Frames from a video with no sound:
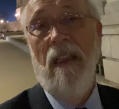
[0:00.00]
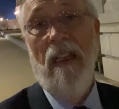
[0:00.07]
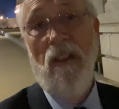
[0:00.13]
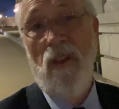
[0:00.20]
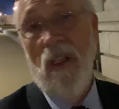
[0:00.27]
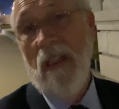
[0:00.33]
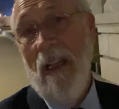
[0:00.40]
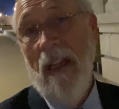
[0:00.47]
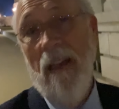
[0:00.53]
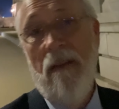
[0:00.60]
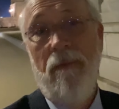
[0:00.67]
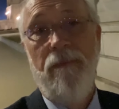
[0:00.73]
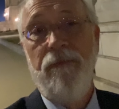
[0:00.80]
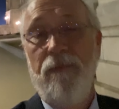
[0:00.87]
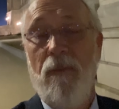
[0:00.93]
Instead,
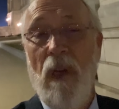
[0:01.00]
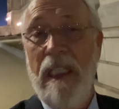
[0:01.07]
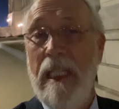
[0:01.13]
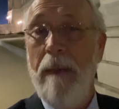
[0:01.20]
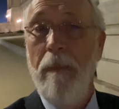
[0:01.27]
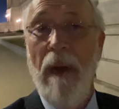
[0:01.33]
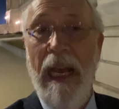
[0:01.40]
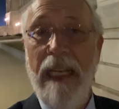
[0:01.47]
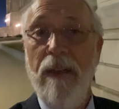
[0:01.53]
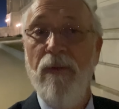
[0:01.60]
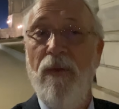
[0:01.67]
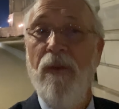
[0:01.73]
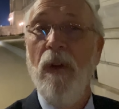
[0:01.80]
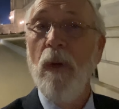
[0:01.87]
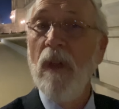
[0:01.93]
President Biden
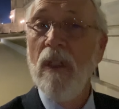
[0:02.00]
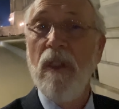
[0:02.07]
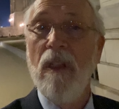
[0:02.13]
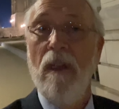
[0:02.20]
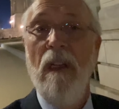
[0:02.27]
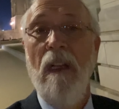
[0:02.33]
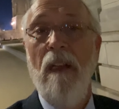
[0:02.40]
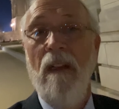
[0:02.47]
focused